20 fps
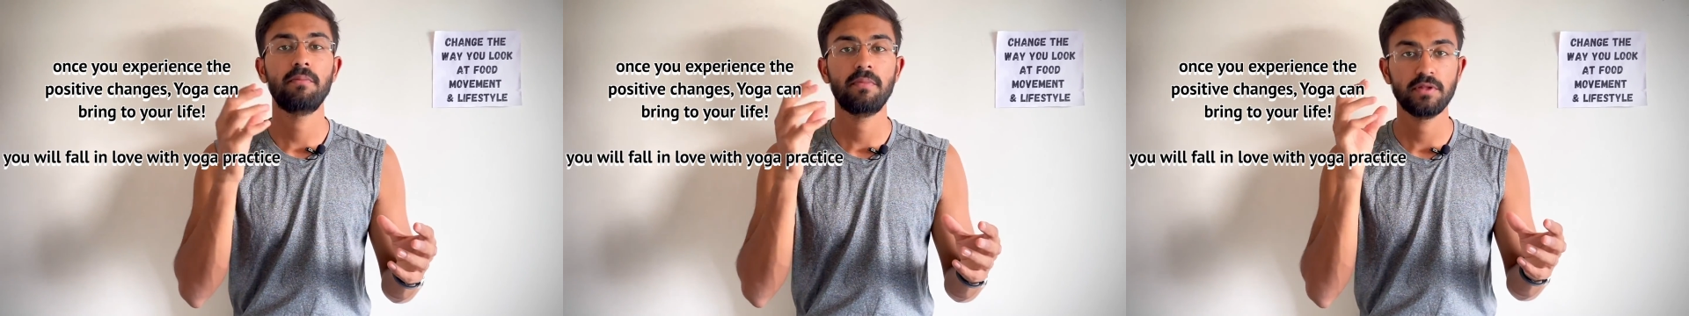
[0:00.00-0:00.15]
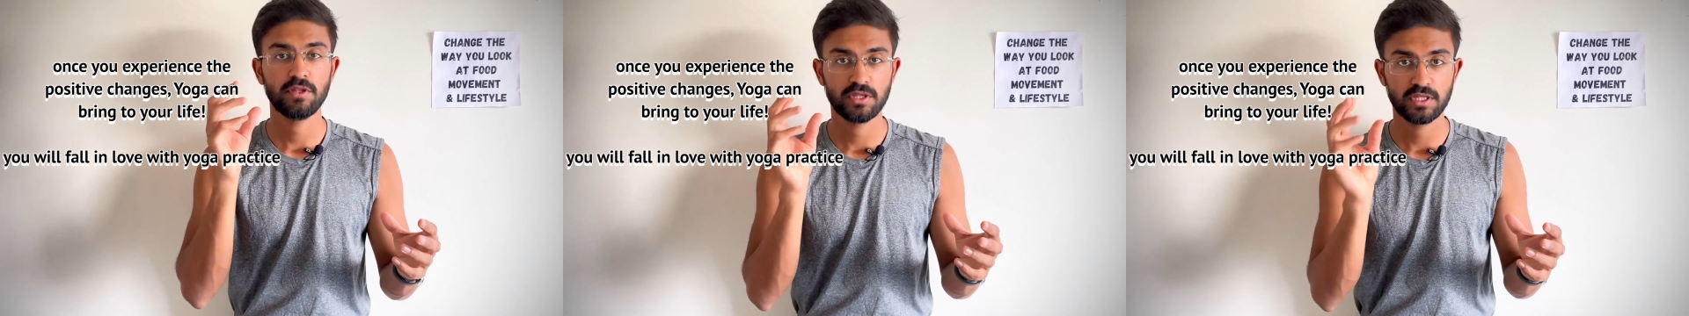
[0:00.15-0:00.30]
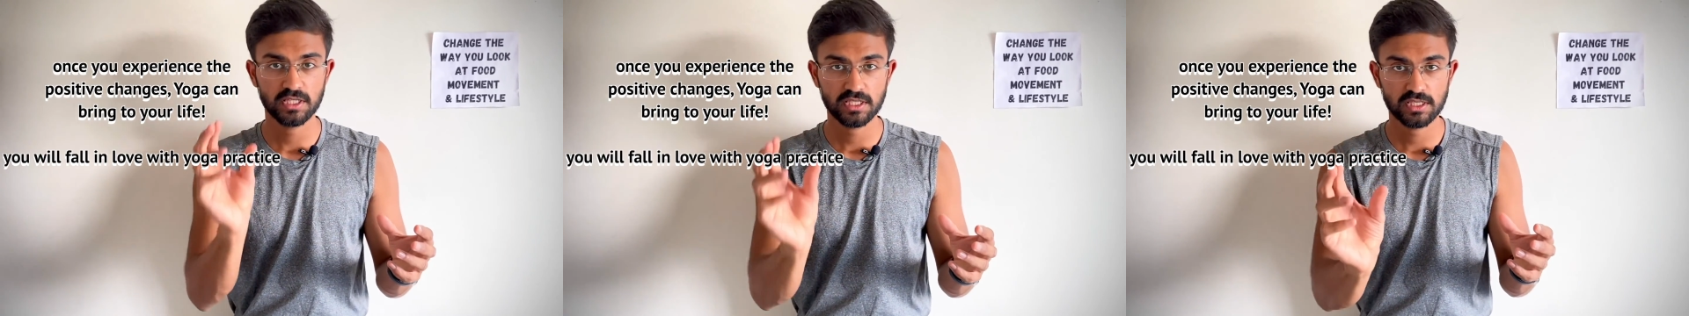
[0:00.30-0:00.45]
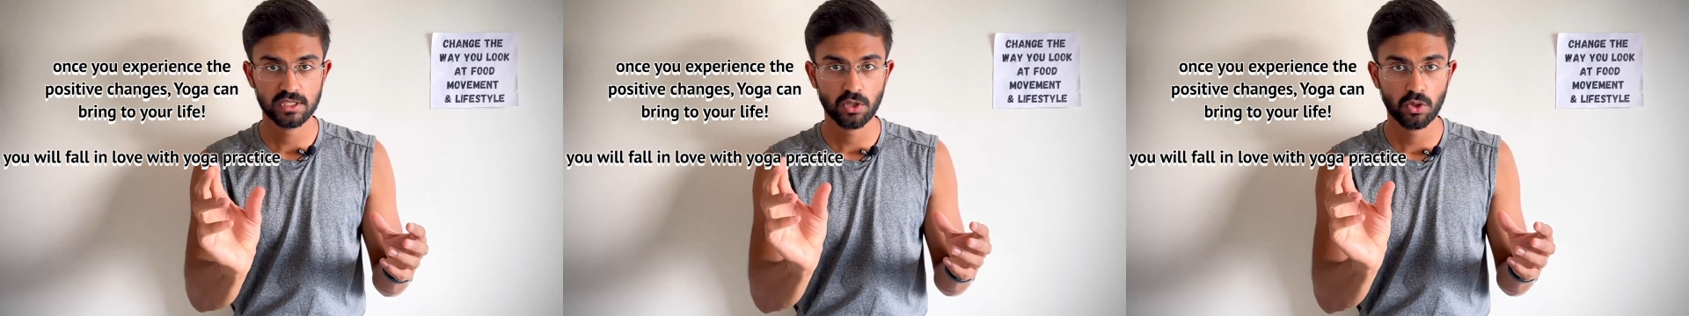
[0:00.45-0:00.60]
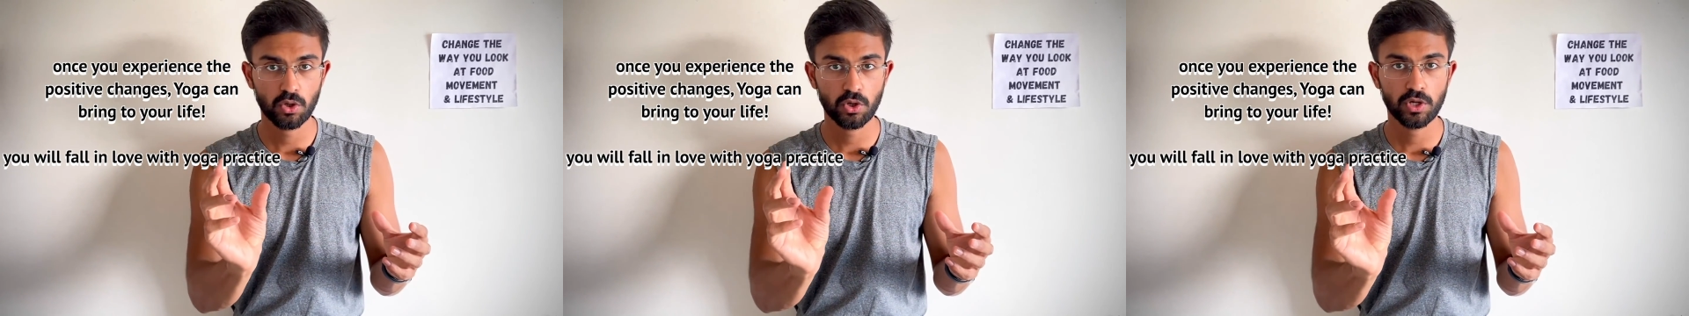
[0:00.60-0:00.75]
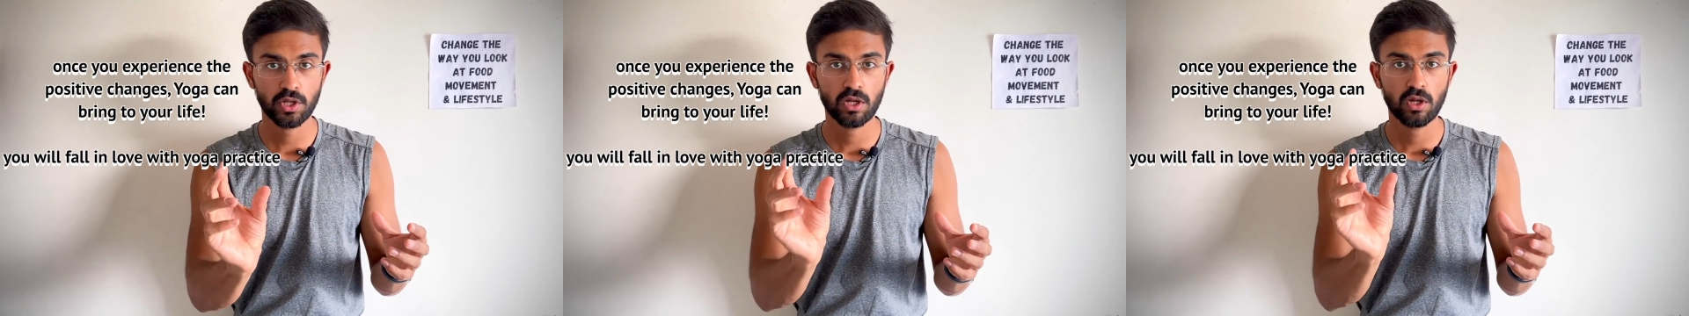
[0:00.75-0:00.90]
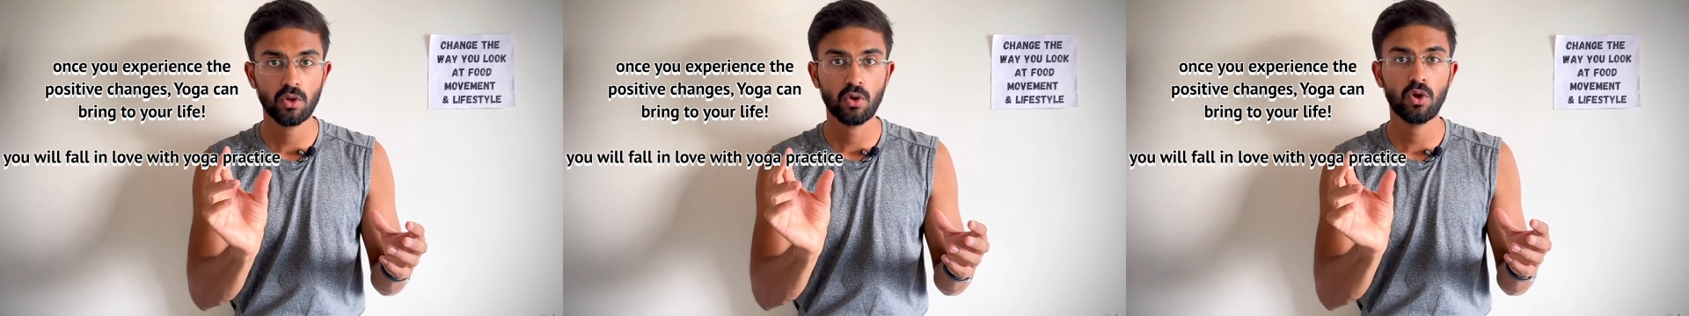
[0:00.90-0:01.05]
this
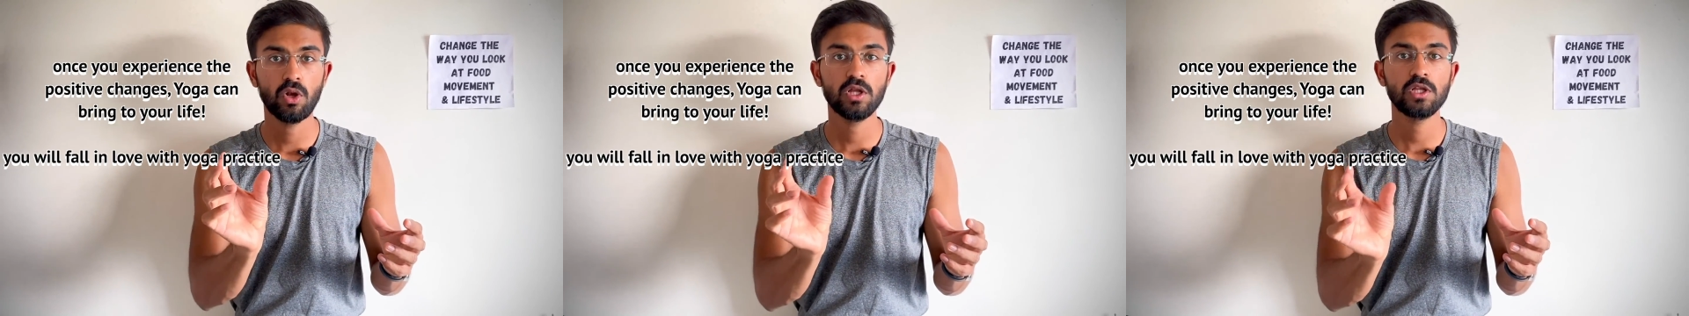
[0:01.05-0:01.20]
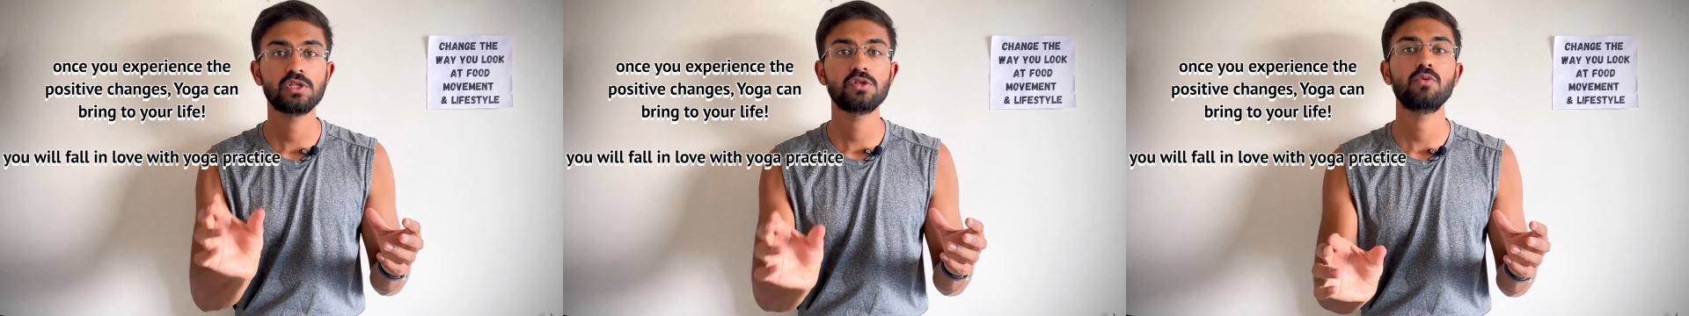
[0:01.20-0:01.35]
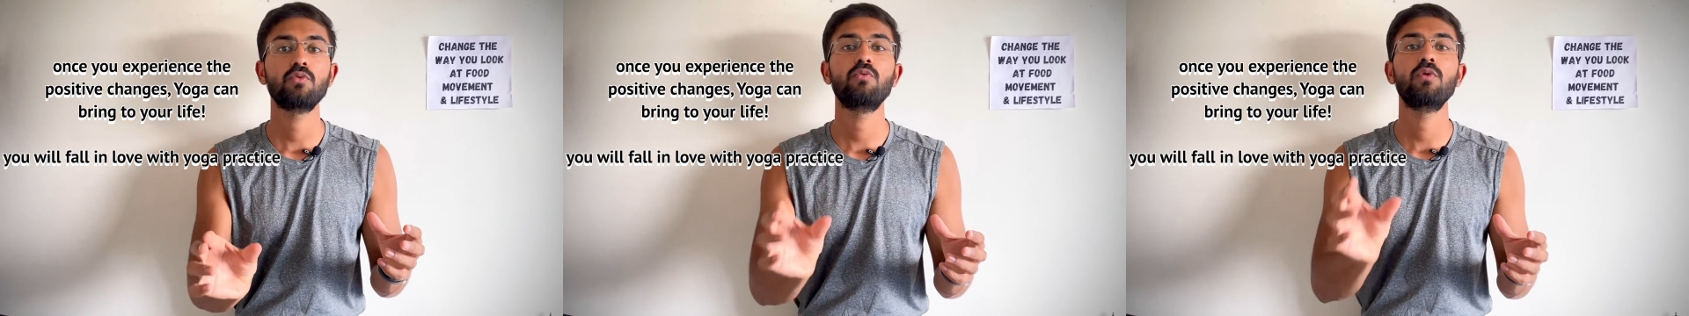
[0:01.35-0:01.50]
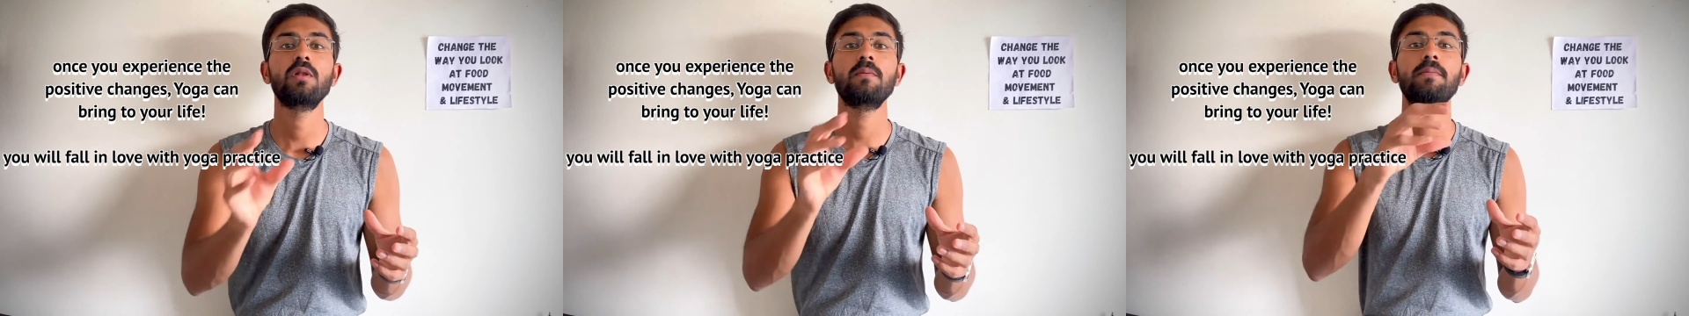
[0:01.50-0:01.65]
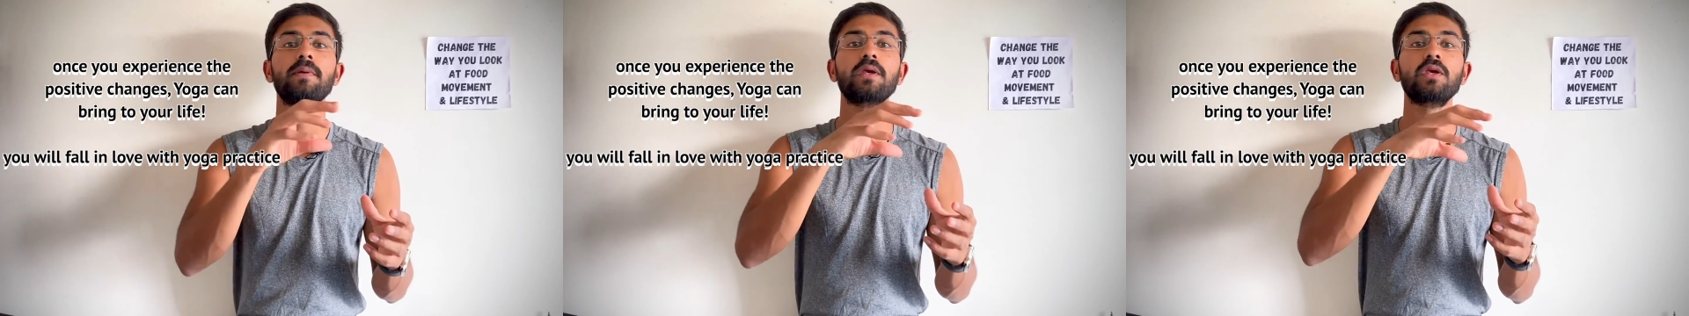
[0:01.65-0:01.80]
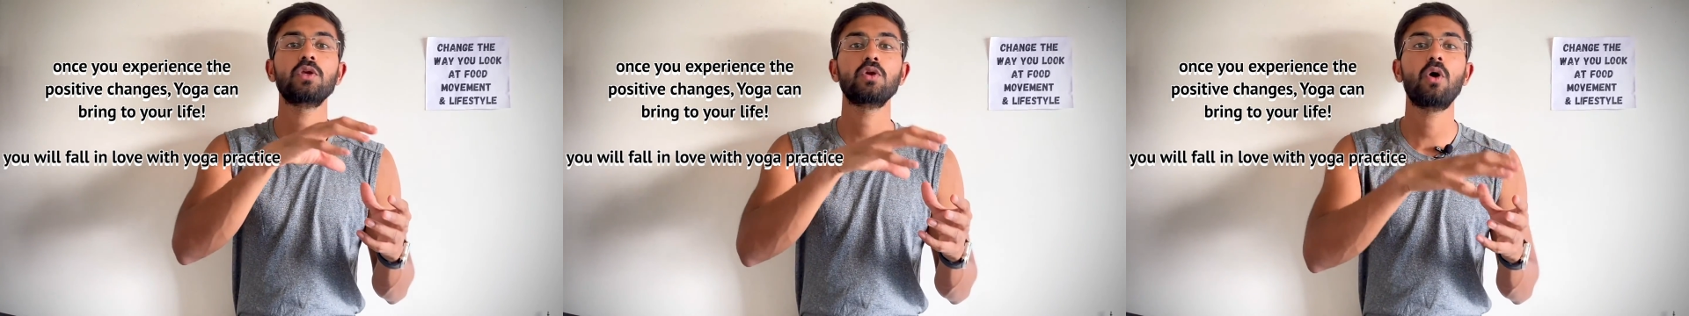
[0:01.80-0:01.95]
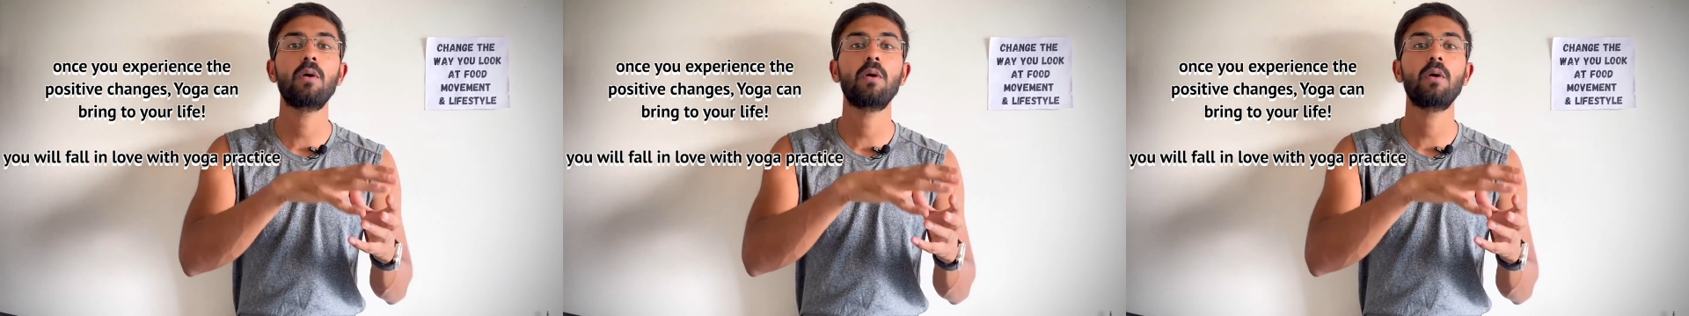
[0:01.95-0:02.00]
theoretical knowledge will be your